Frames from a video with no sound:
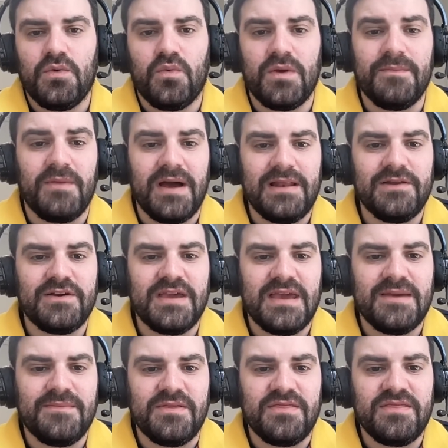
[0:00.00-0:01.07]
we might look at
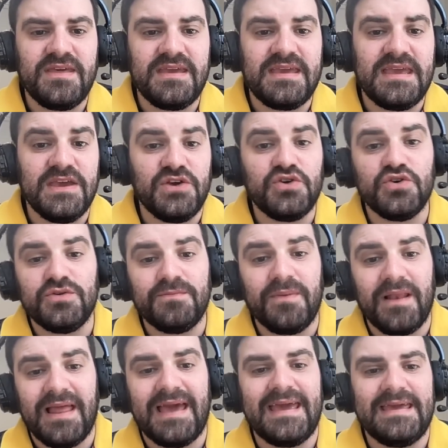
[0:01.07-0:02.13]
him and think he could
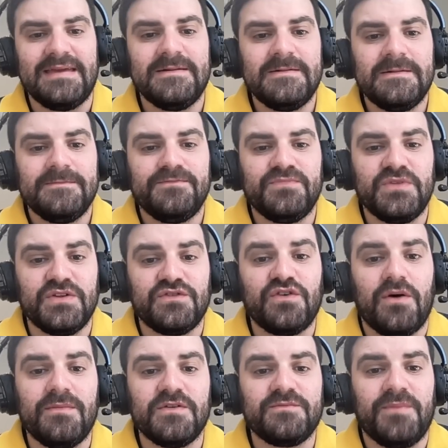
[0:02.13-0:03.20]
play the
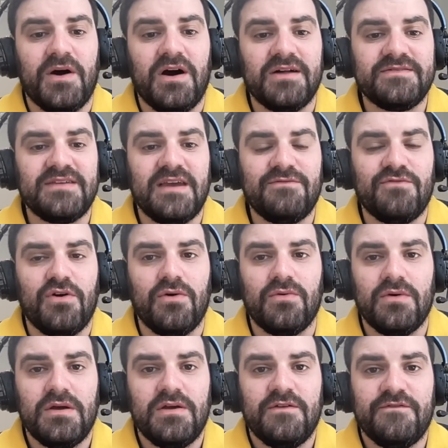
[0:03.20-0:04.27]
Thomas Partey role
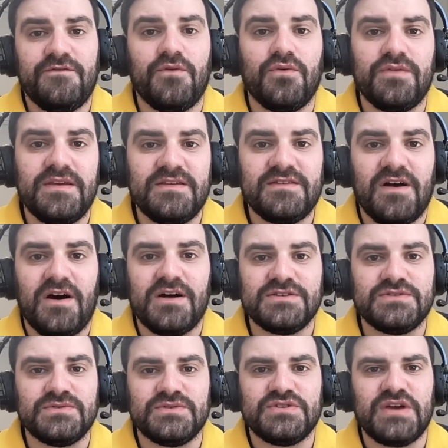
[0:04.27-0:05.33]
for this
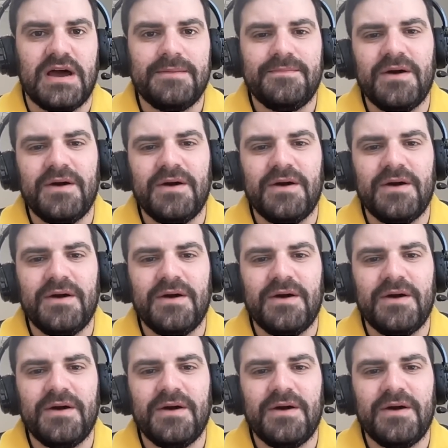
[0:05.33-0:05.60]
Arsenal side.